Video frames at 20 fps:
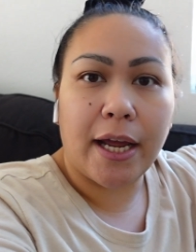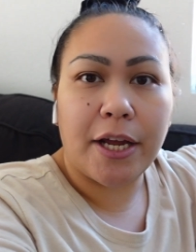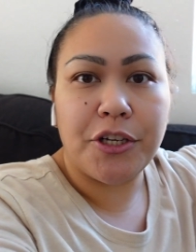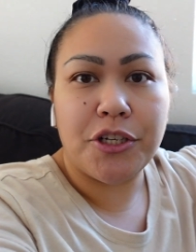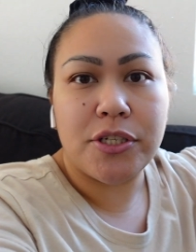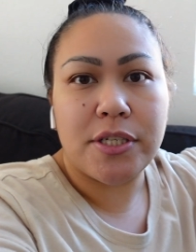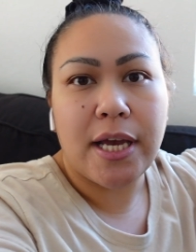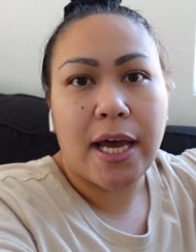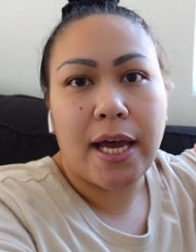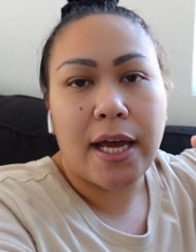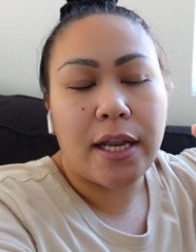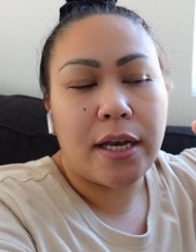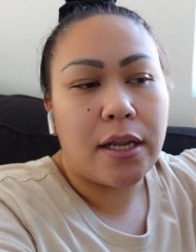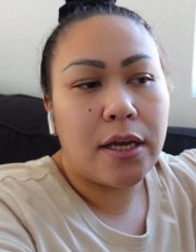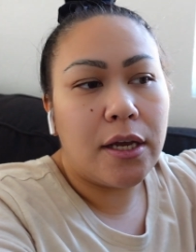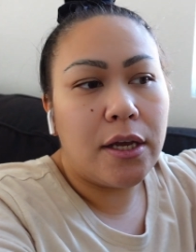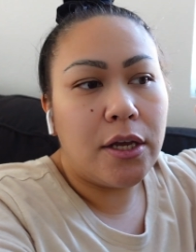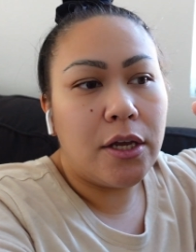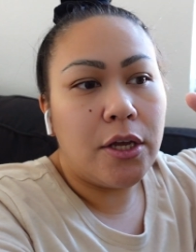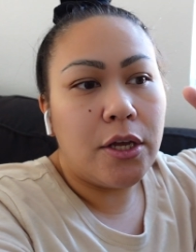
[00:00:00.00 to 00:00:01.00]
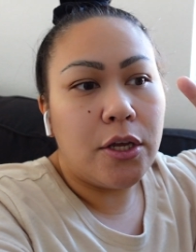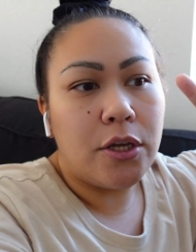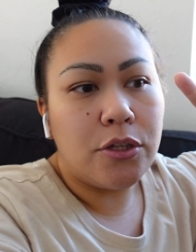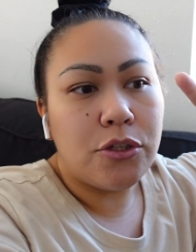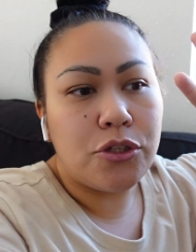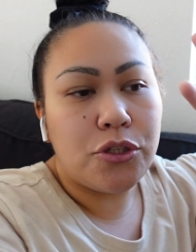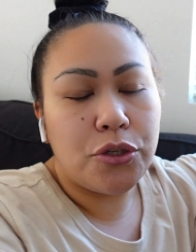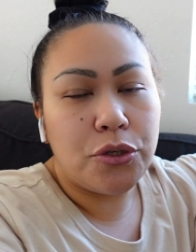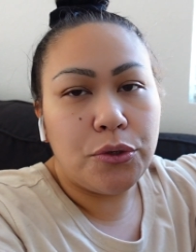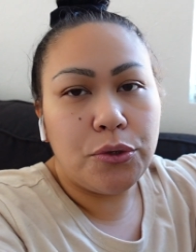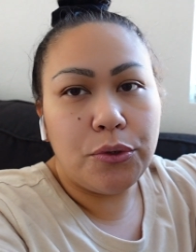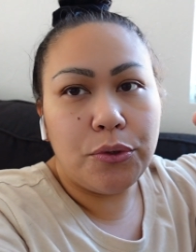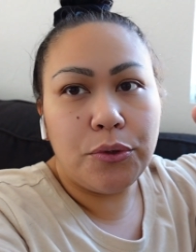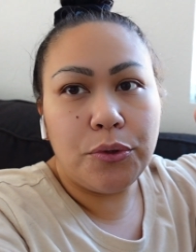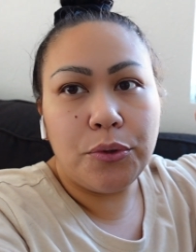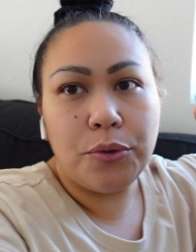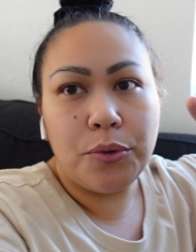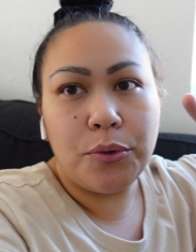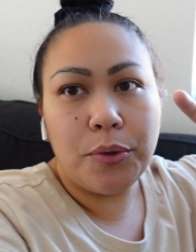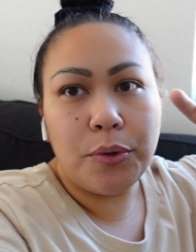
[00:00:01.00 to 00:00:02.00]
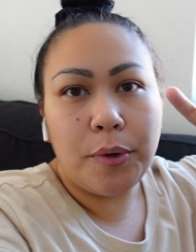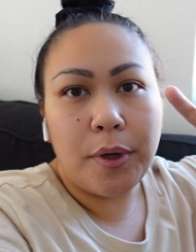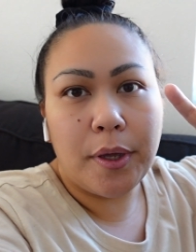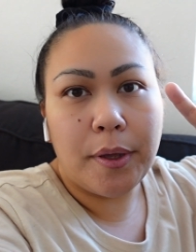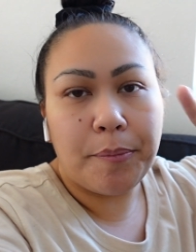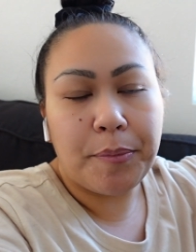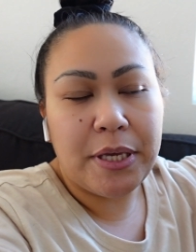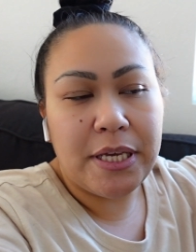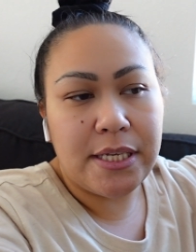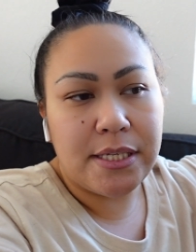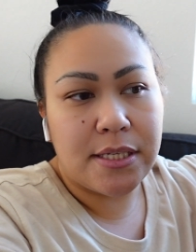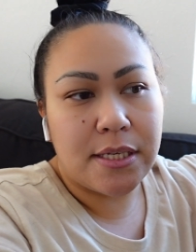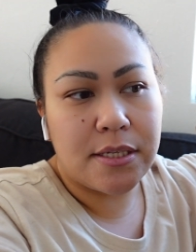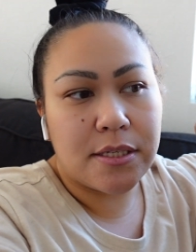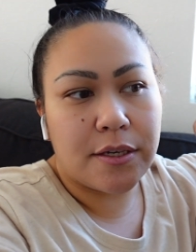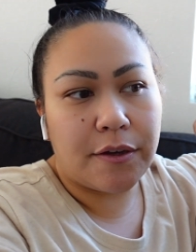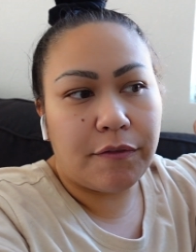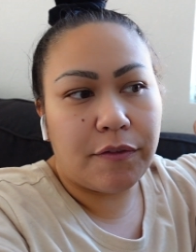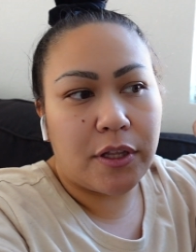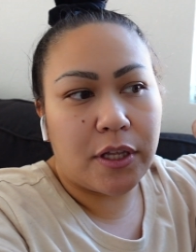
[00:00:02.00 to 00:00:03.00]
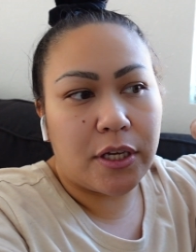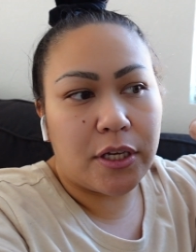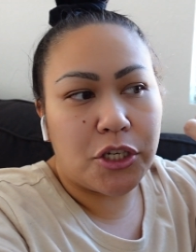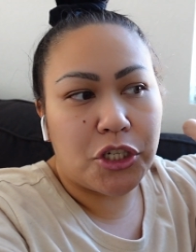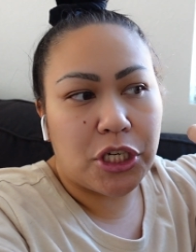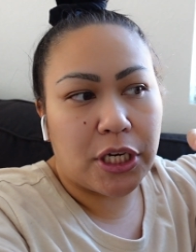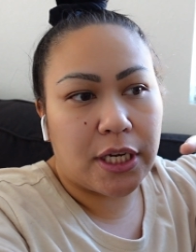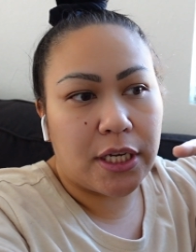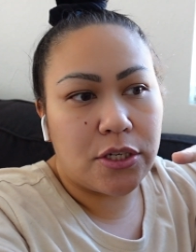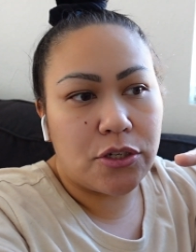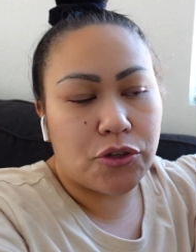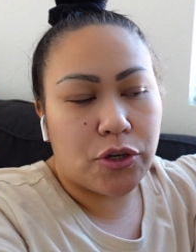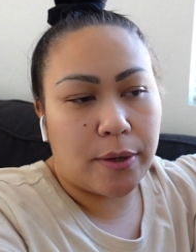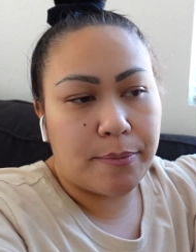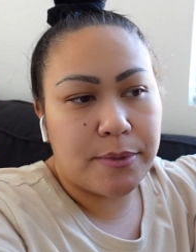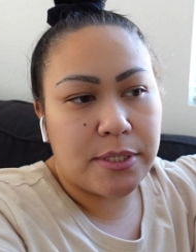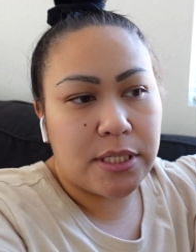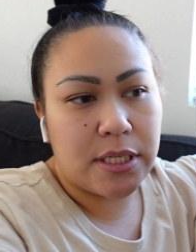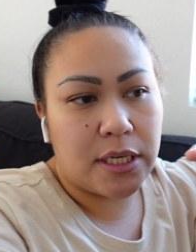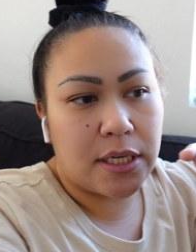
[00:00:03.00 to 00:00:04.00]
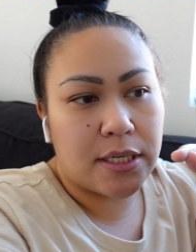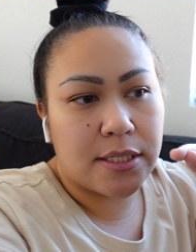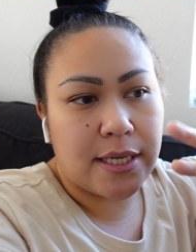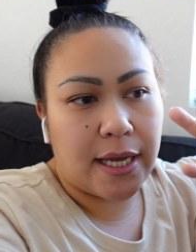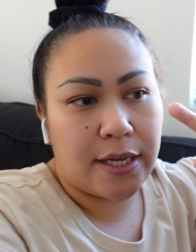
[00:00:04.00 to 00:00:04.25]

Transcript: I just had two pieces of the chicken drumsticks.